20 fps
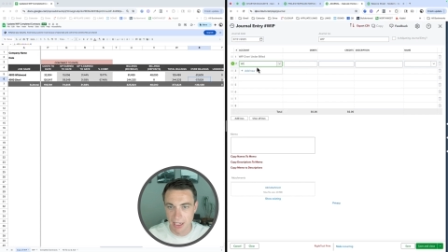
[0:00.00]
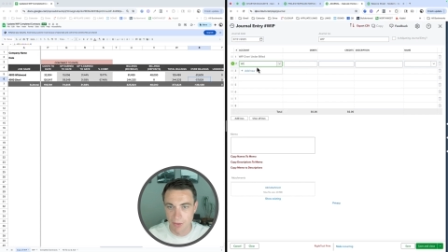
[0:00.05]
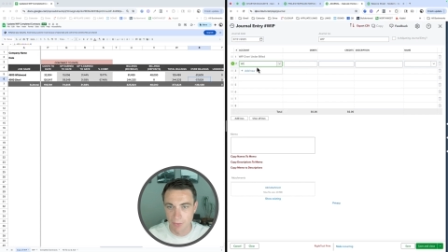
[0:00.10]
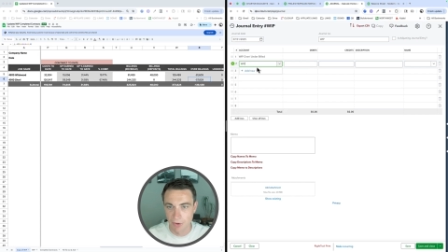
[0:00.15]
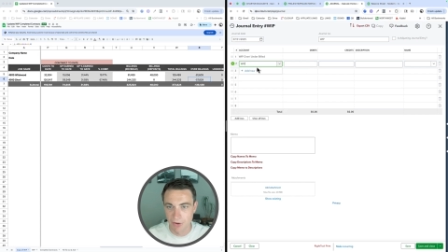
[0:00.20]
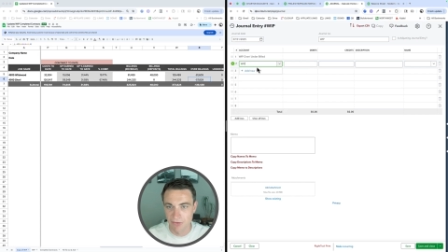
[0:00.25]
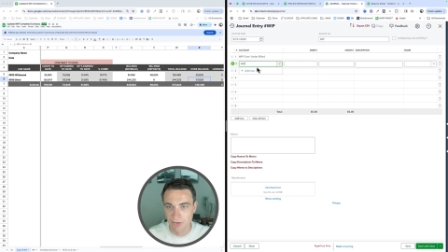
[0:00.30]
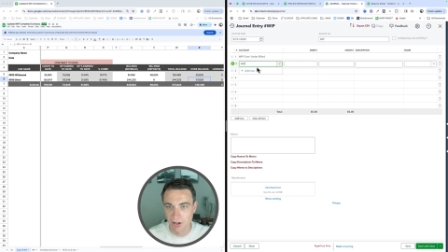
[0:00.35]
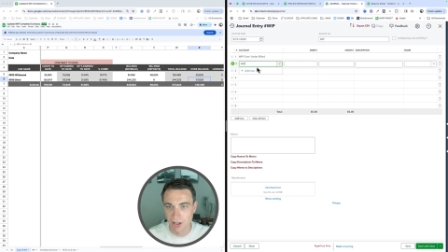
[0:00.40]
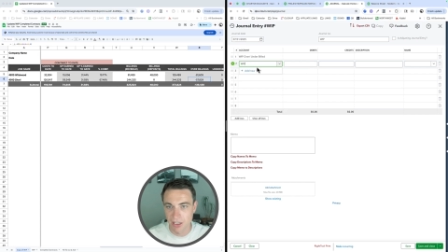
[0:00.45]
And
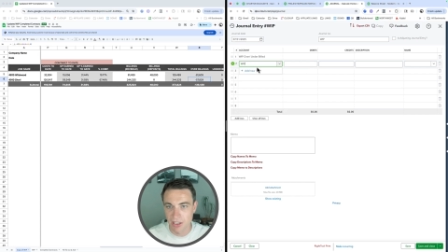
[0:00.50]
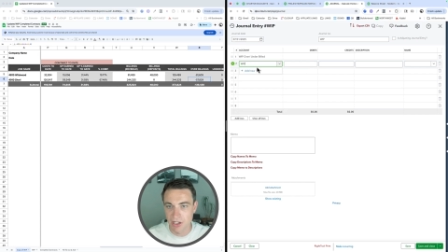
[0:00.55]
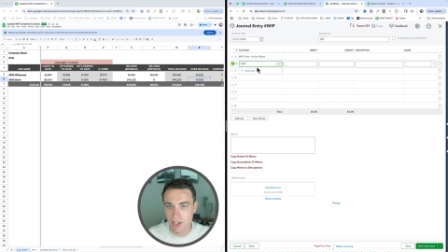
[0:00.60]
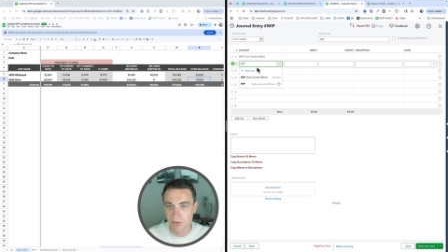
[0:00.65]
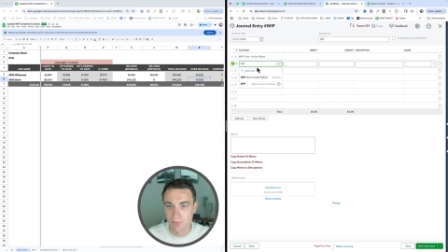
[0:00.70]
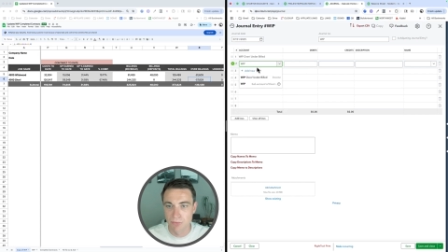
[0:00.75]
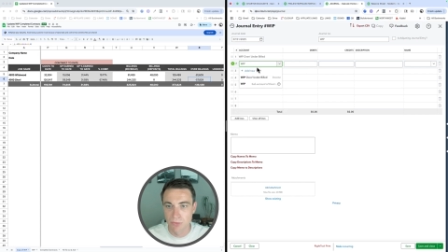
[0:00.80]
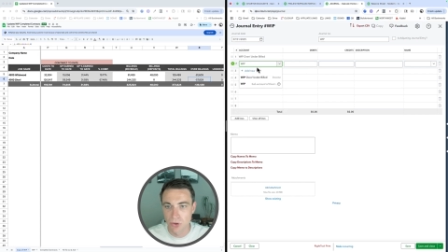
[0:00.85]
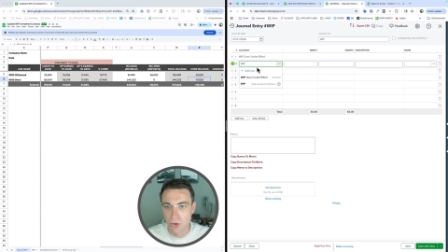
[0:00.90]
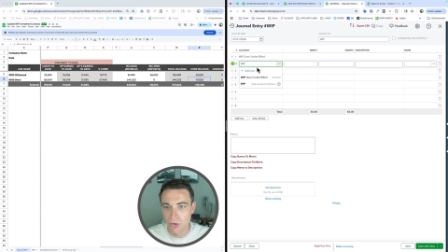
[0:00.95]
we're really
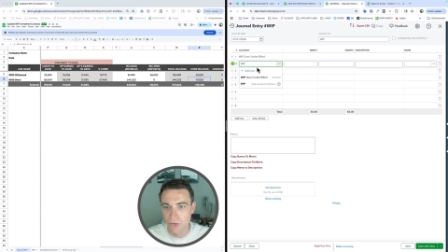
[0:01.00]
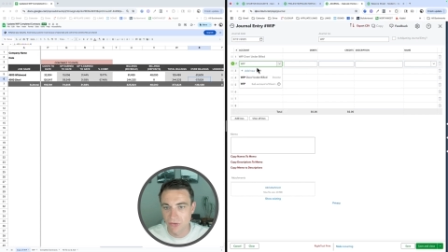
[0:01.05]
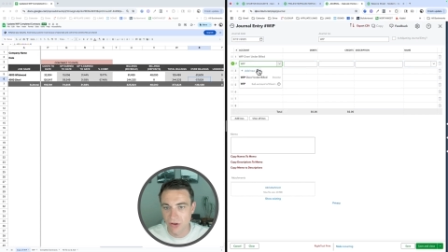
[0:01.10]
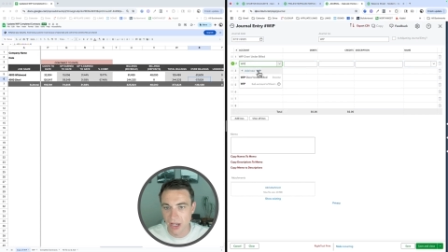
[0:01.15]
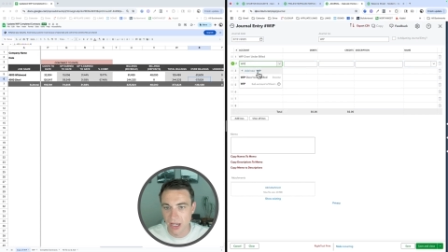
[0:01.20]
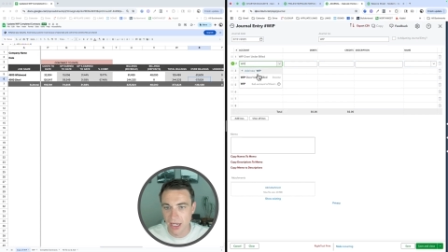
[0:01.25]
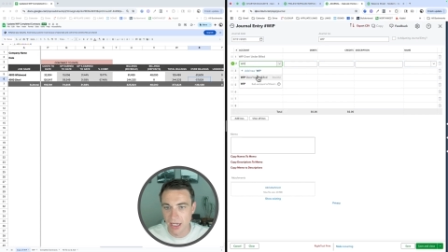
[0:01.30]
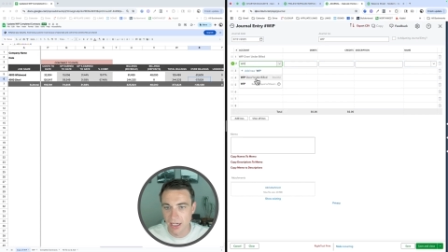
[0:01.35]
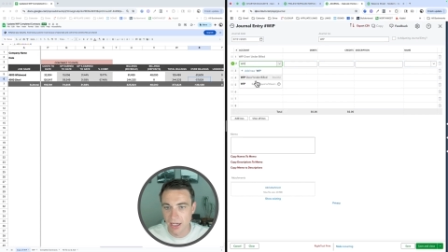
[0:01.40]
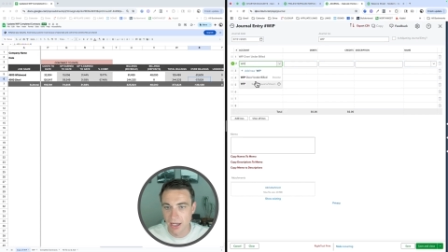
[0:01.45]
just
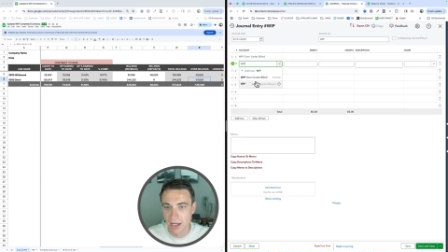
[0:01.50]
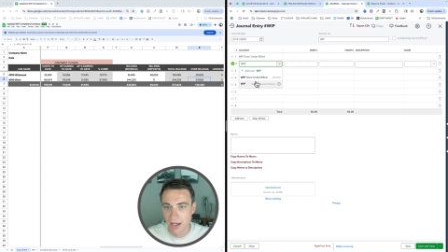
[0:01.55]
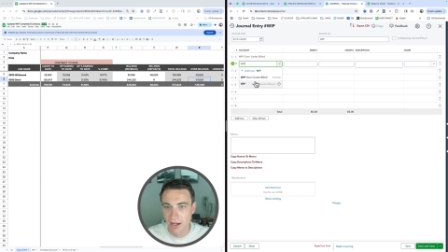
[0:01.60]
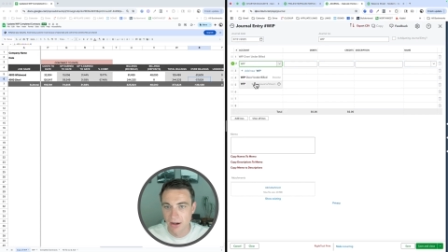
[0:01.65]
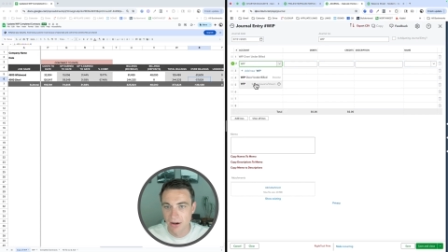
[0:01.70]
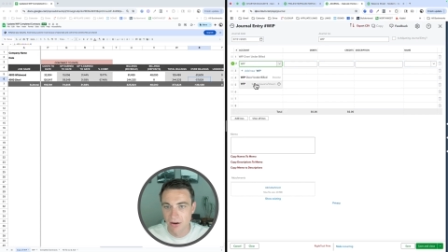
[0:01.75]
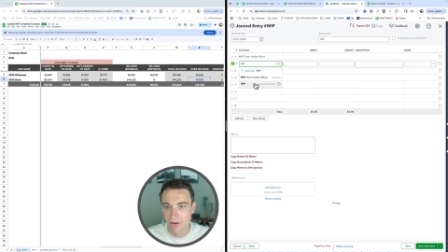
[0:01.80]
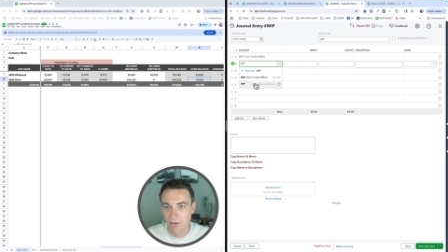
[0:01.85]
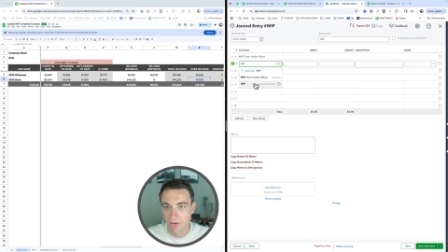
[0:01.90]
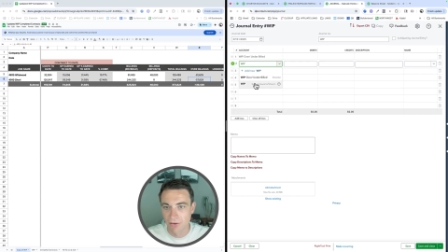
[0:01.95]
moving
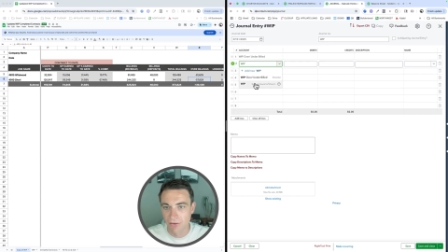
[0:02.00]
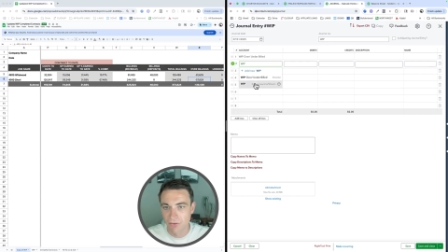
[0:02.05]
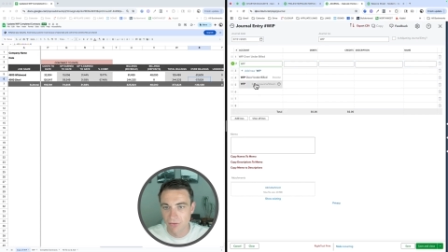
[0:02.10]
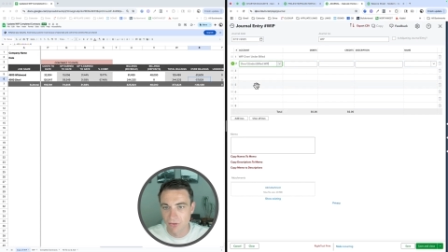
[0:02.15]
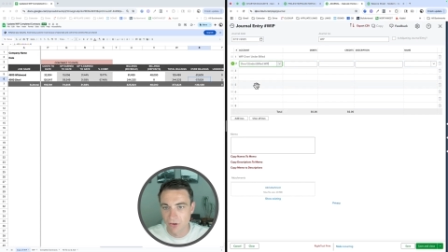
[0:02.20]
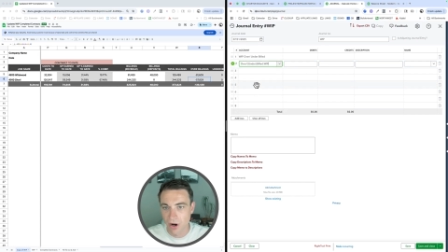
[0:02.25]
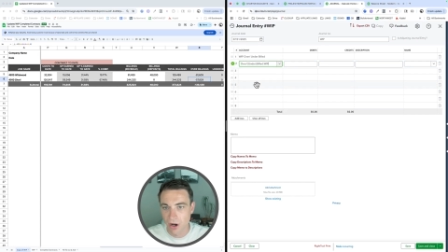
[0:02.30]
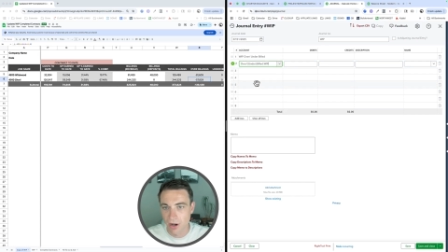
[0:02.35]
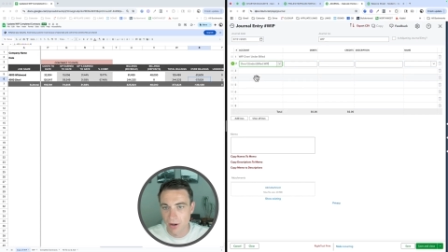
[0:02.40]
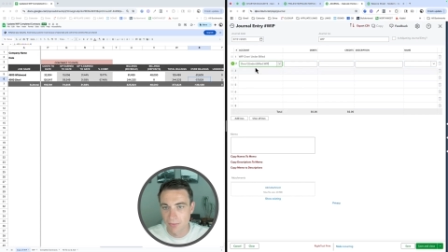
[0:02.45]

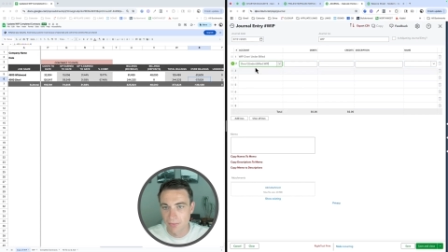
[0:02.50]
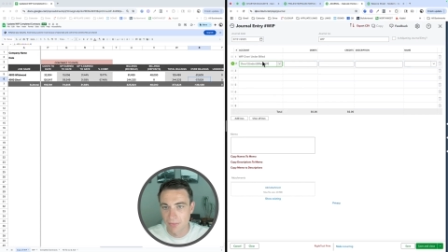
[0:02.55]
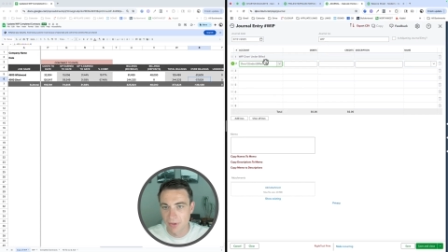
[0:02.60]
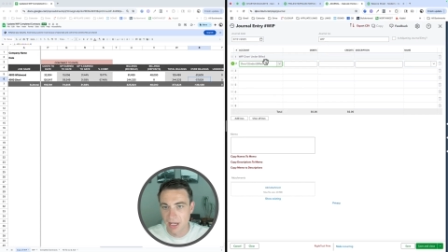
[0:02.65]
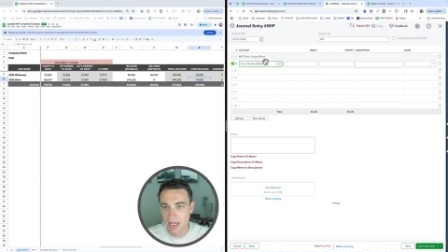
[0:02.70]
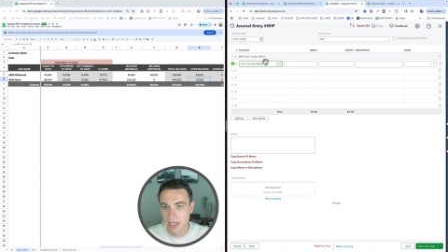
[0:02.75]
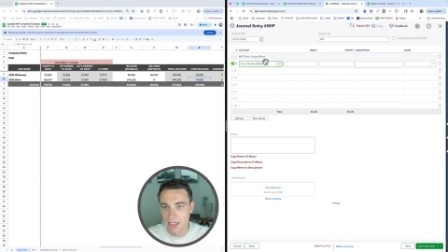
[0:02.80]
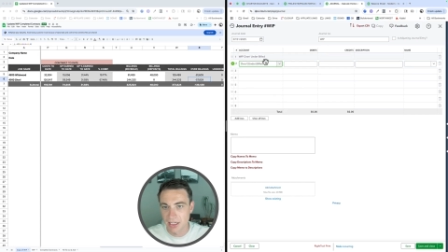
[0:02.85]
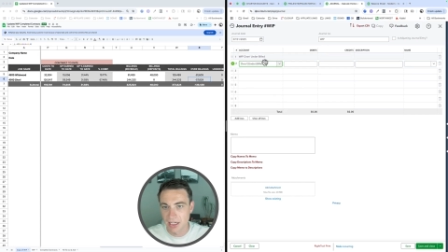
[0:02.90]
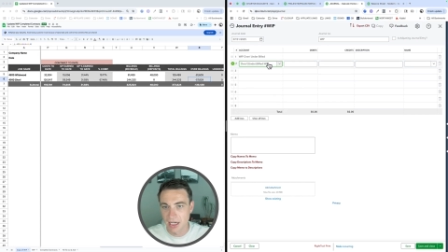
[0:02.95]
from
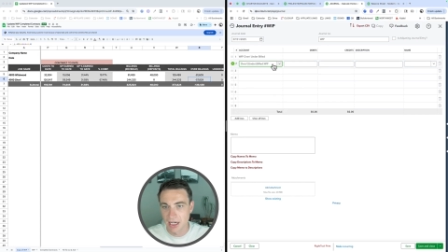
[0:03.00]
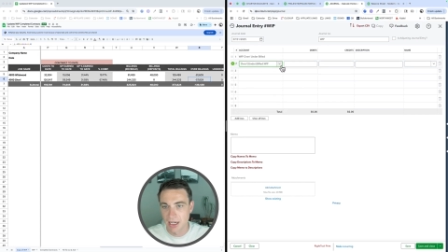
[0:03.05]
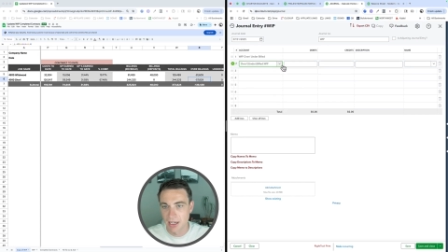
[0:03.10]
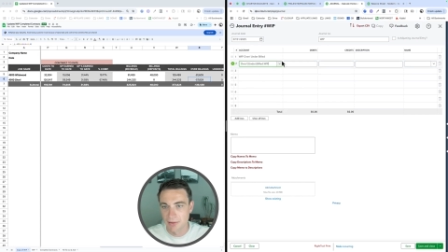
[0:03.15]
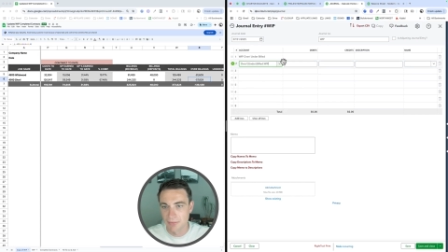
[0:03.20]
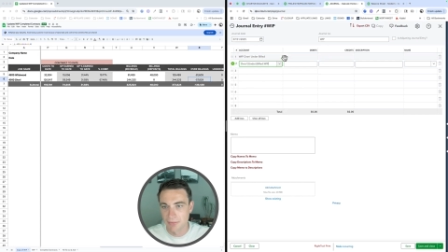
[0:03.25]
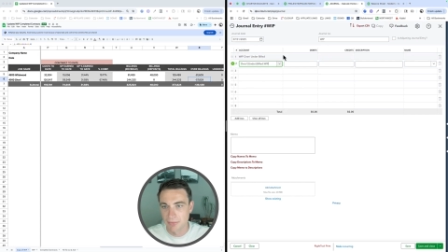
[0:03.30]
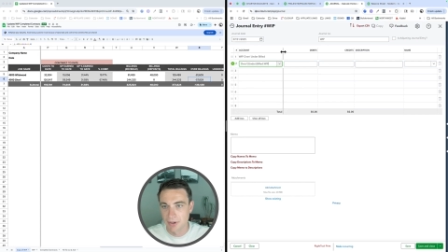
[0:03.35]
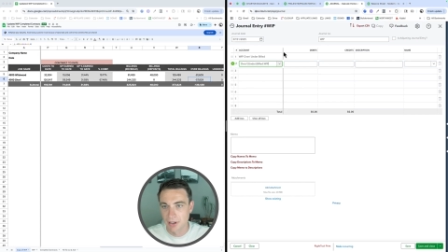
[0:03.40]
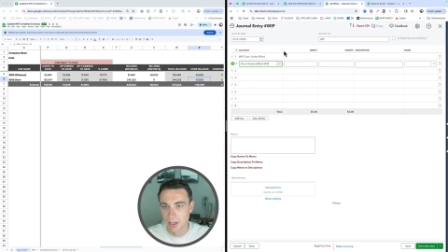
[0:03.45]

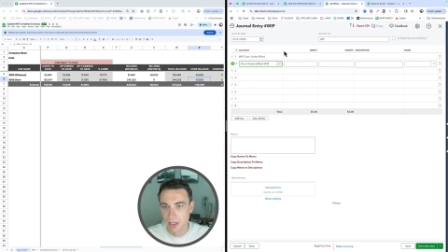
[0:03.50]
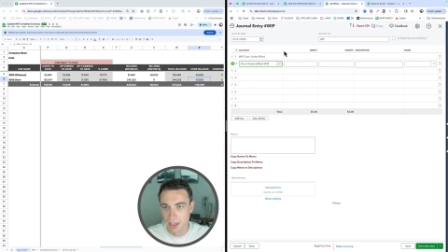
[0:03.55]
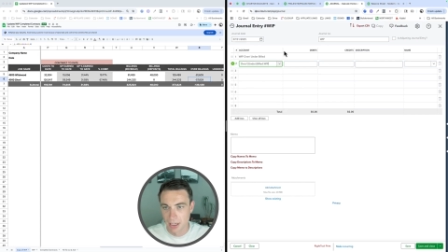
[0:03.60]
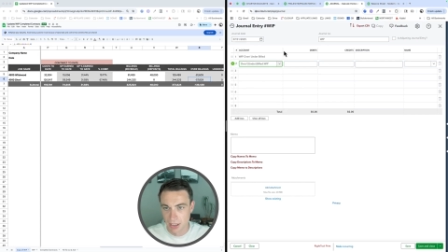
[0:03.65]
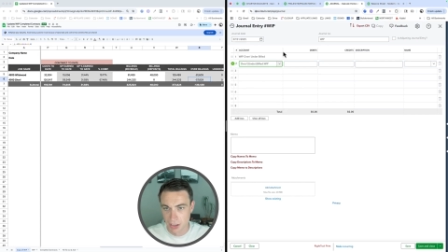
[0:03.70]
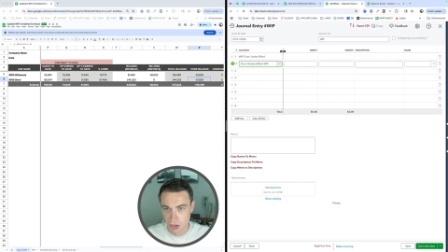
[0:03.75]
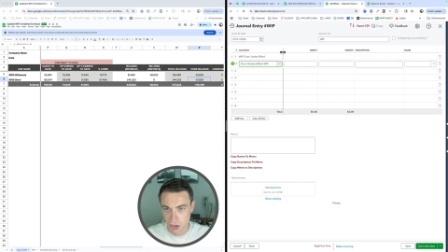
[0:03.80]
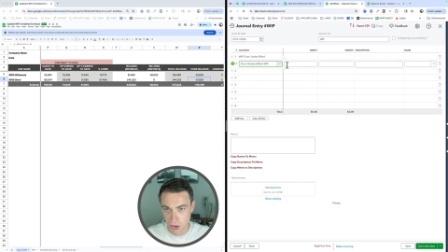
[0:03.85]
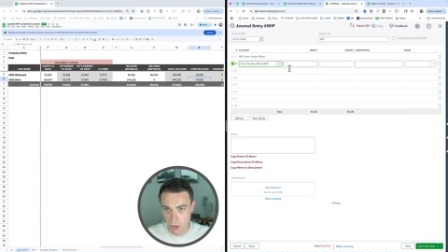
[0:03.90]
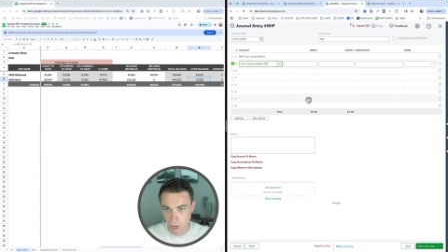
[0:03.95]
income
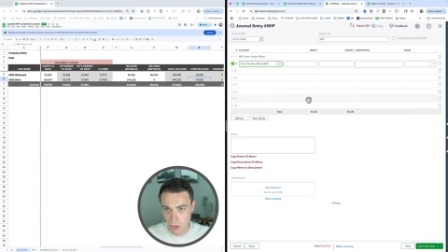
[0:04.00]
to